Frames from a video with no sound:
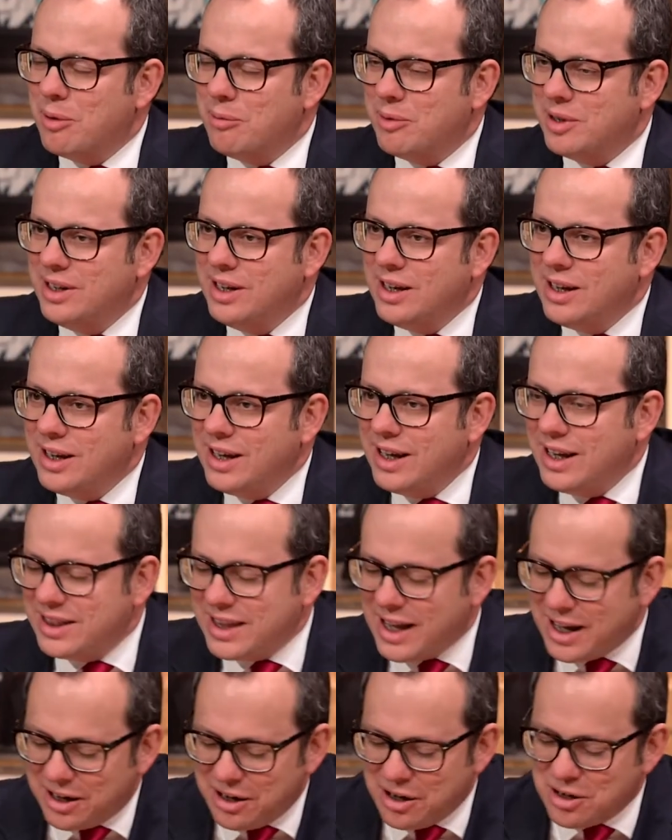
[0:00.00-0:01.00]
I mean,
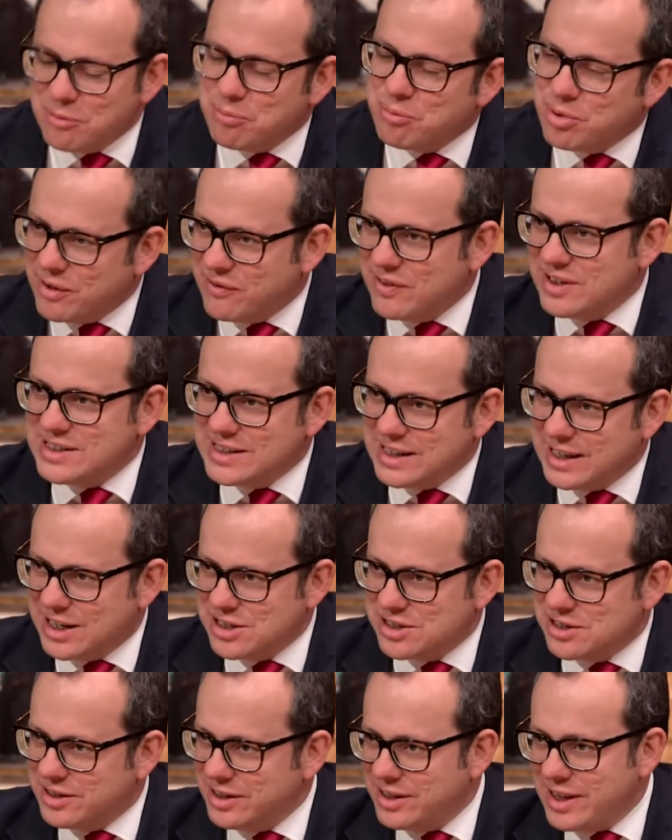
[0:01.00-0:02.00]
that kind of privacy
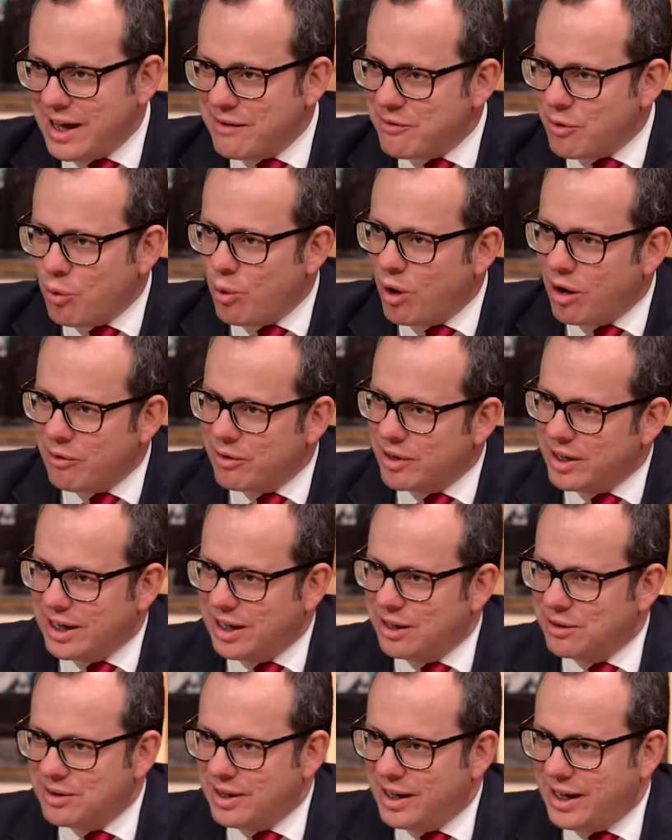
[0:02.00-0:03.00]
issue, did that ever worry
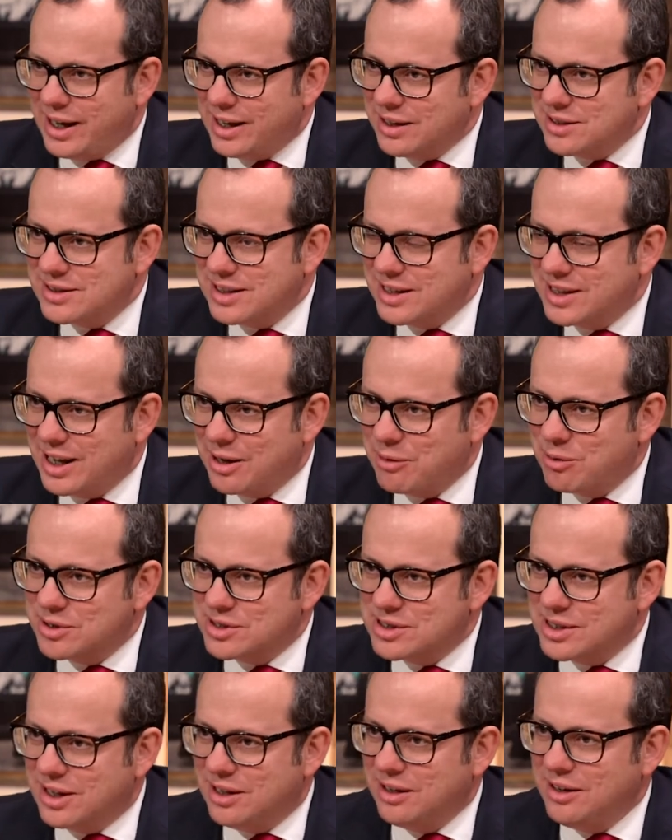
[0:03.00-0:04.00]
you, that actually there
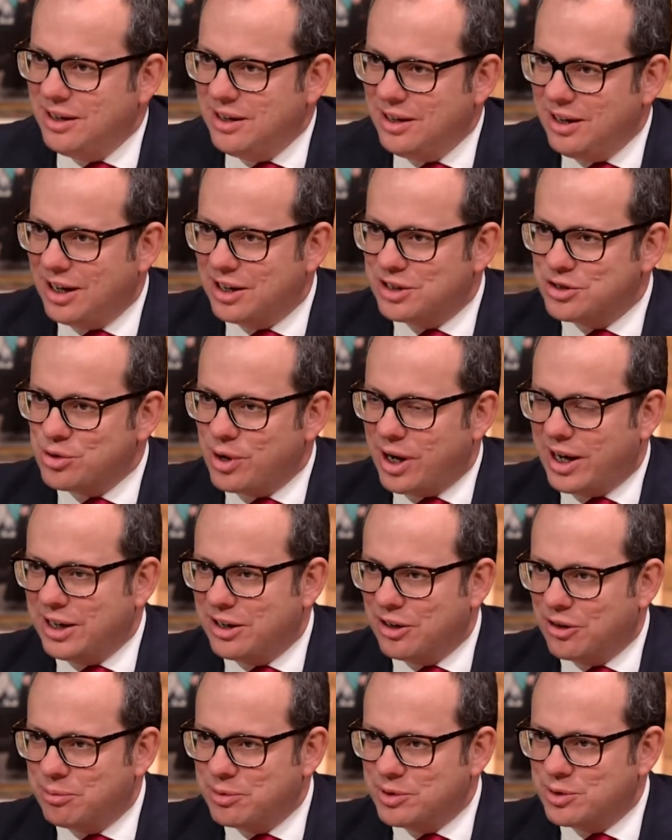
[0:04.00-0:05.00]
was a, a
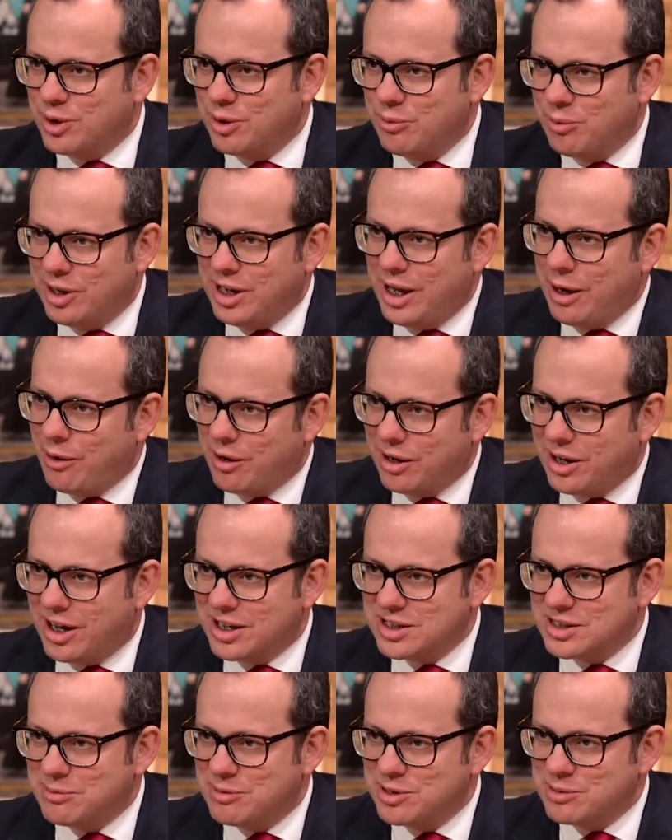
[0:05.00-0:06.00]
trade-off between we know our
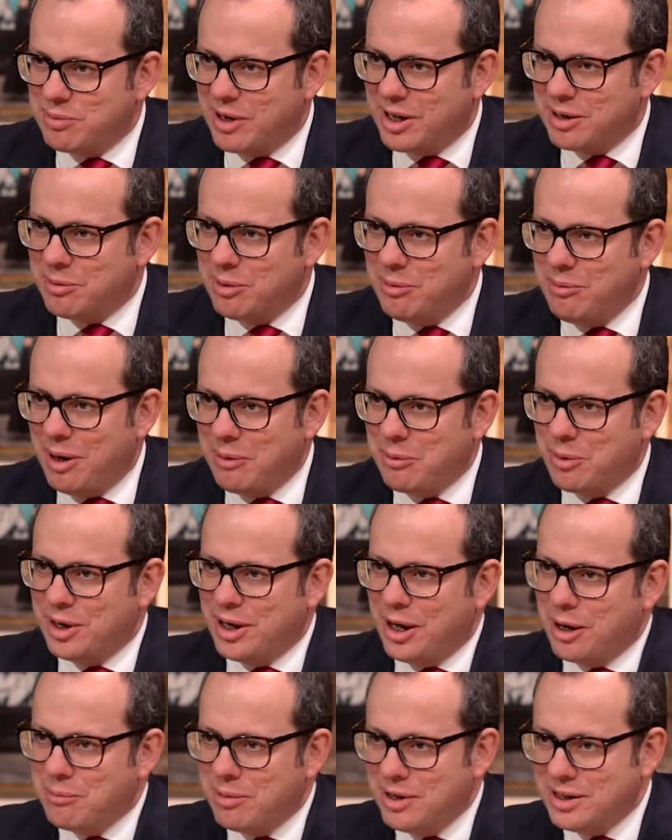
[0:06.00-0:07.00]
customers better, but maybe we
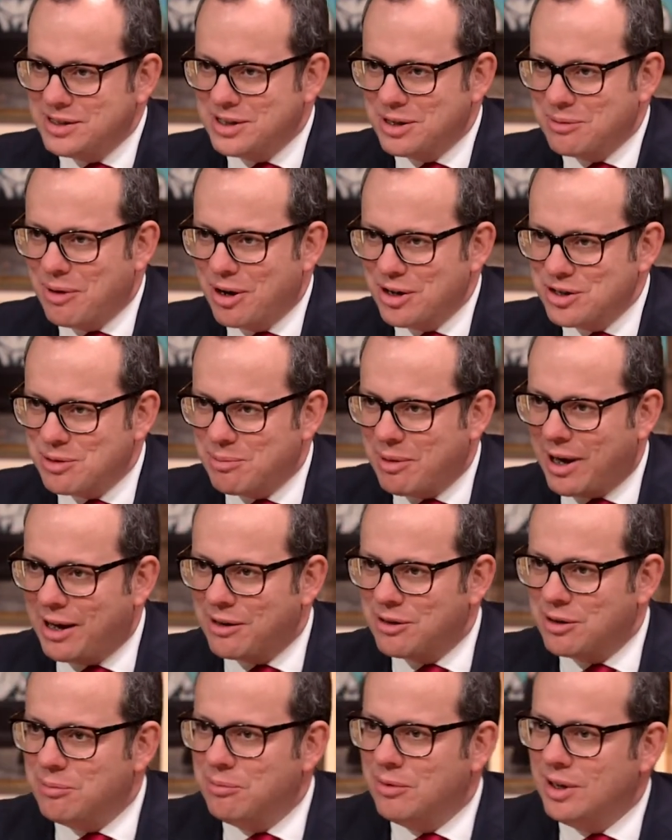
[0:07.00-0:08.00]
know a bit too much
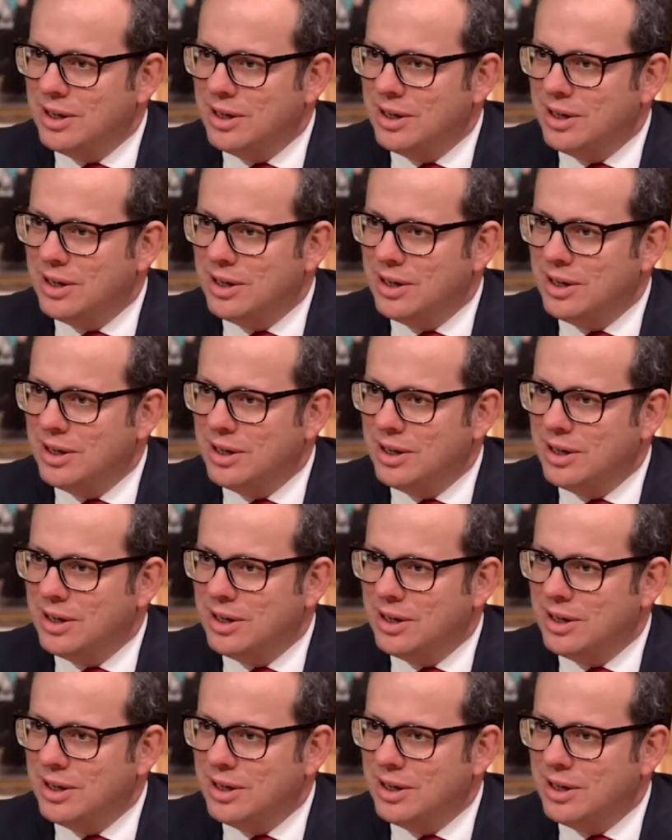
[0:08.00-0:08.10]
about them?